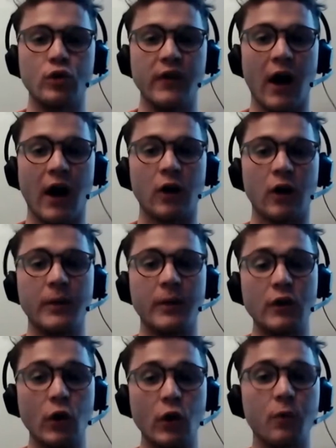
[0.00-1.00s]
the argument
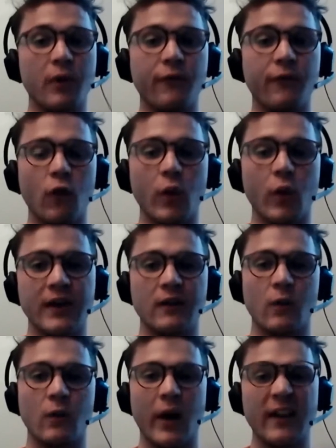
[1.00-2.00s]
you would put forward as
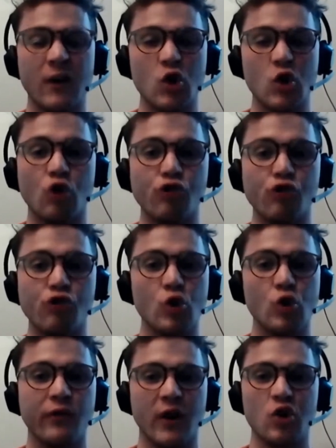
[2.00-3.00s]
to why it's such a crucial
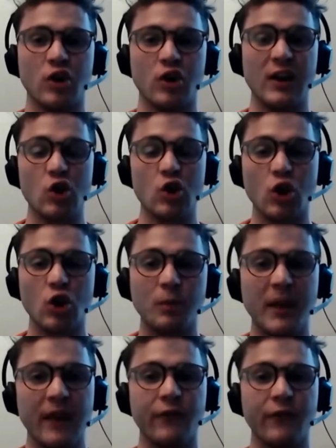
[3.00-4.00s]
function and should
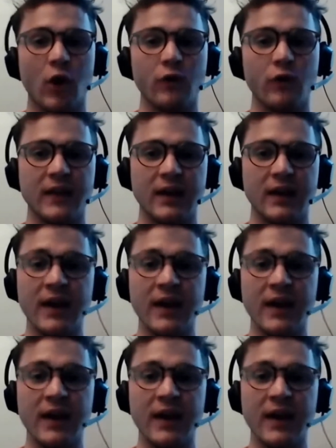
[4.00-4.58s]
be involved in